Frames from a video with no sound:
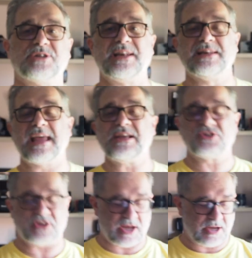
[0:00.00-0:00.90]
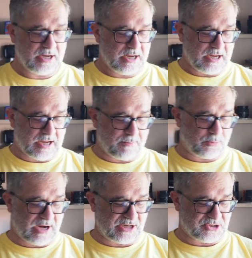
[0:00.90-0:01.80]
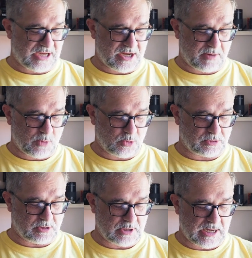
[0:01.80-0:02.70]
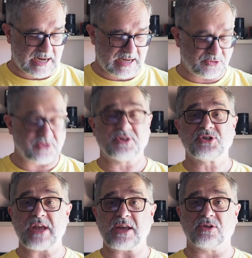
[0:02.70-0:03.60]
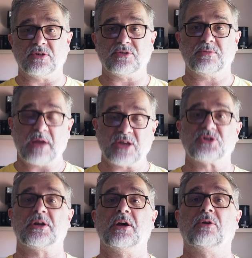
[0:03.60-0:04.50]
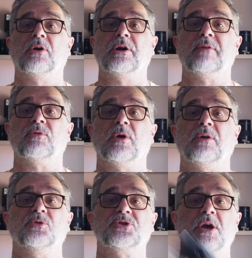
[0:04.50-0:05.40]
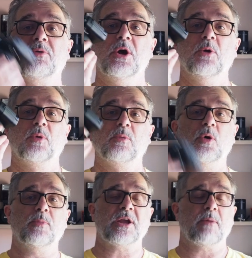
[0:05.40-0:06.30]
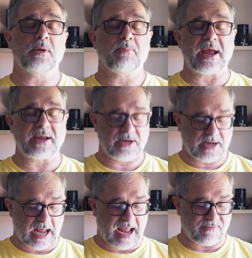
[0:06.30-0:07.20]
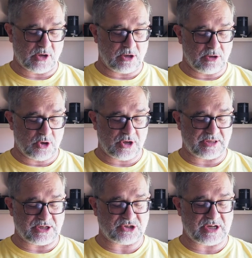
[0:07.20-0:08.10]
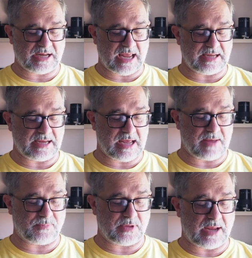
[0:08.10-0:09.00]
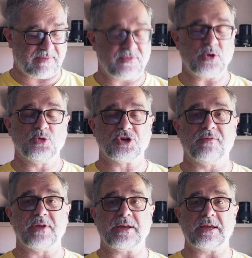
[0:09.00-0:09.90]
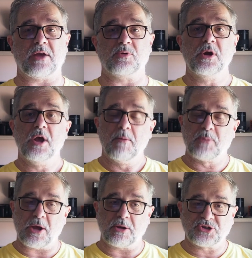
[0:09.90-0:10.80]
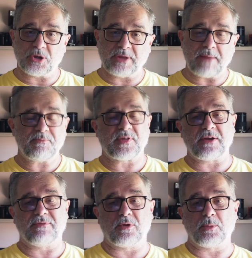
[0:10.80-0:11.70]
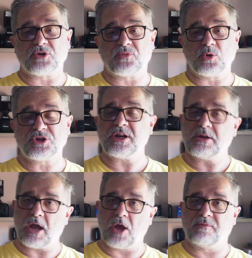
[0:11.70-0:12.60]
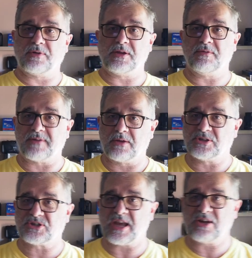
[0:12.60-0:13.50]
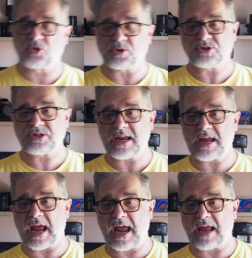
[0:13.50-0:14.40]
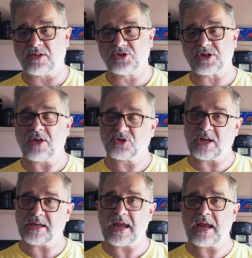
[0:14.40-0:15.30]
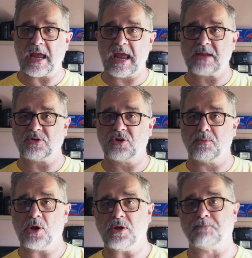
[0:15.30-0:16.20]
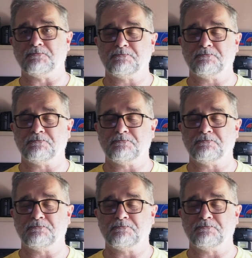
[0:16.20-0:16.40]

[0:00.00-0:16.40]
a later uh, Praktica model and the second SLR I ever owned so we will be coming back and having a look at this in a, uh, a future video but until then thank you very much for watching hopefully you found this interesting and uh, take care and goodbye